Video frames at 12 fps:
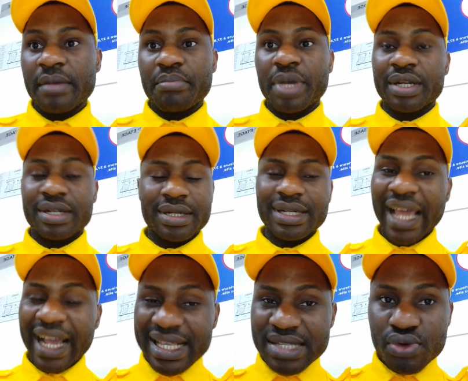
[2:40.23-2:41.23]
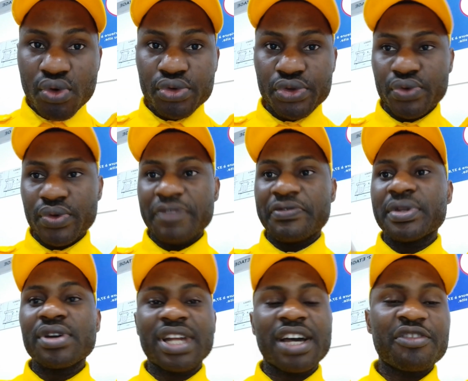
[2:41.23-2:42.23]
but like I told you, if you
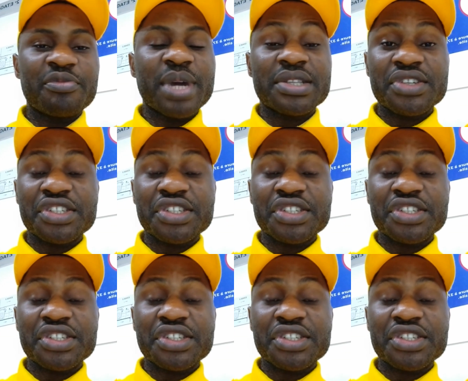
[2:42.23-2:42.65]
don't have maths,